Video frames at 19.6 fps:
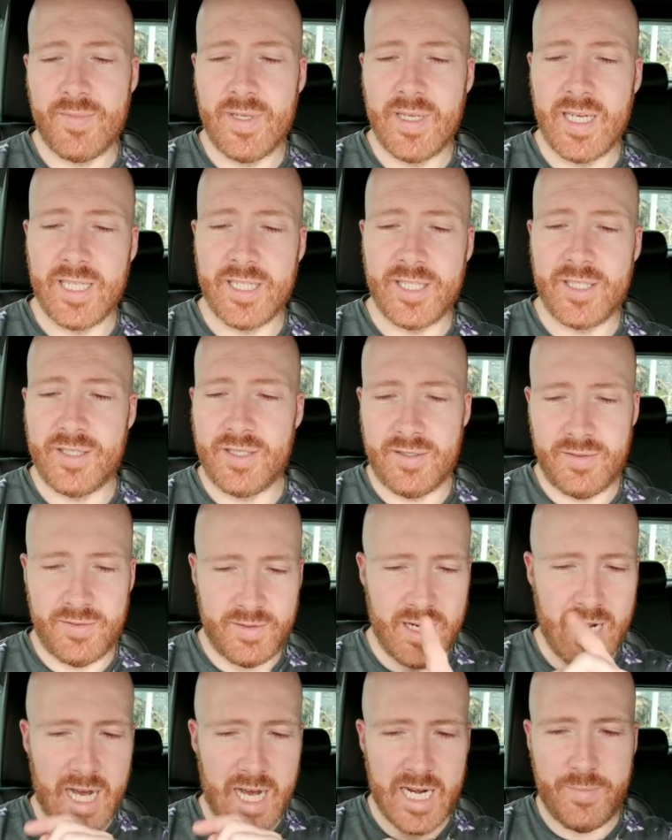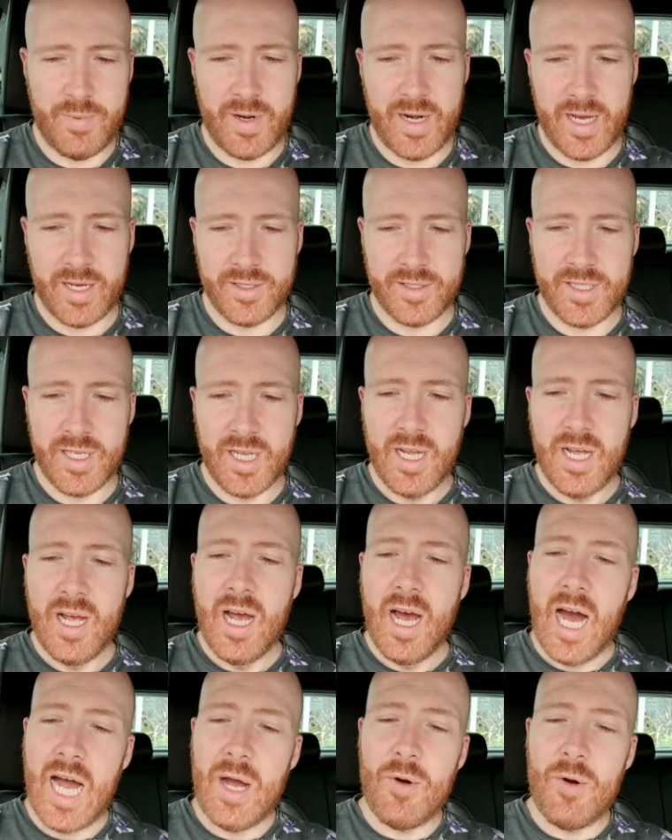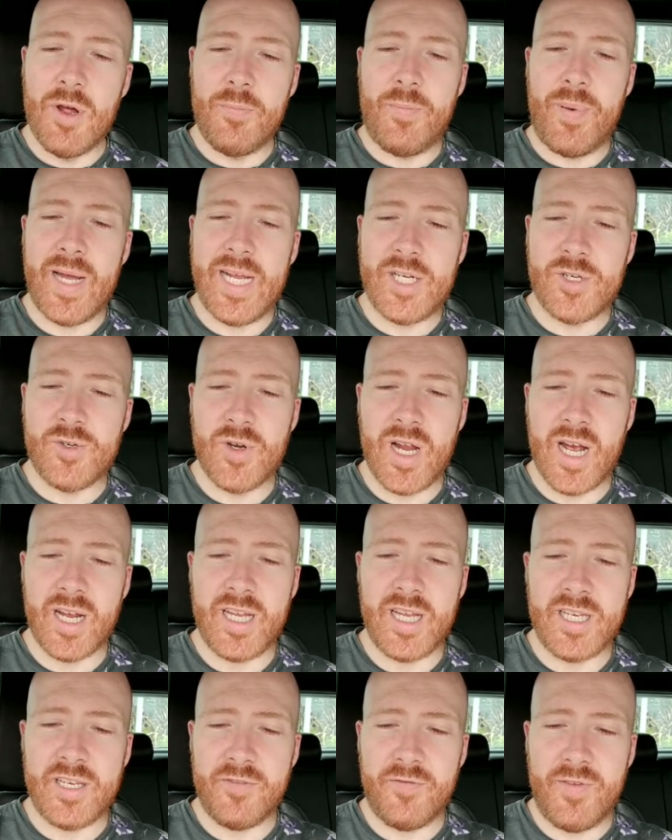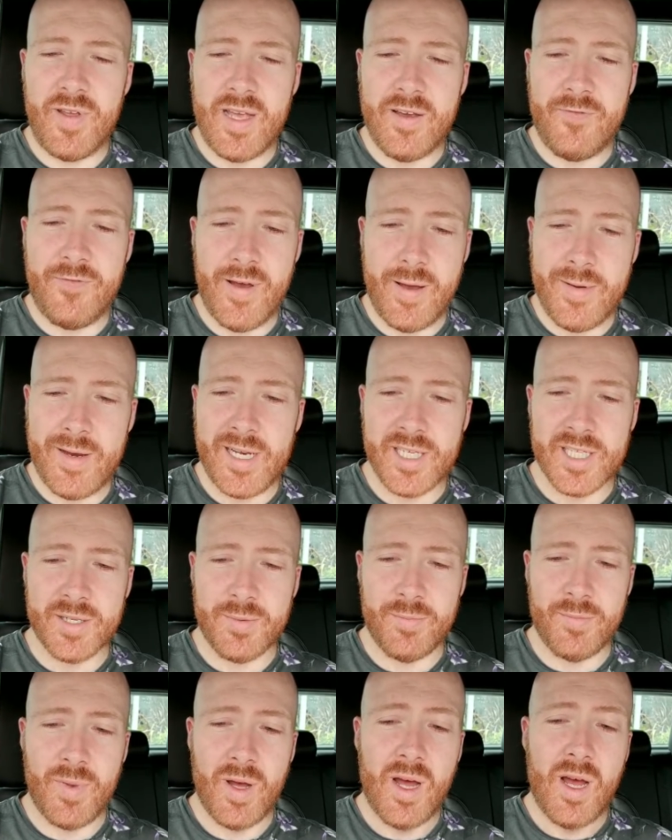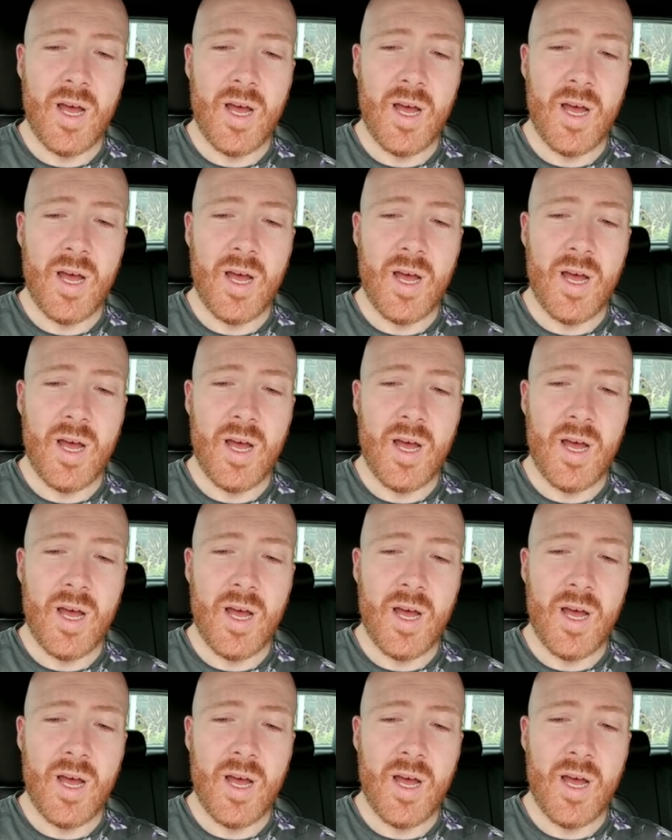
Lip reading: It's hard to pronounce. "I want patriarchy to fear feminism.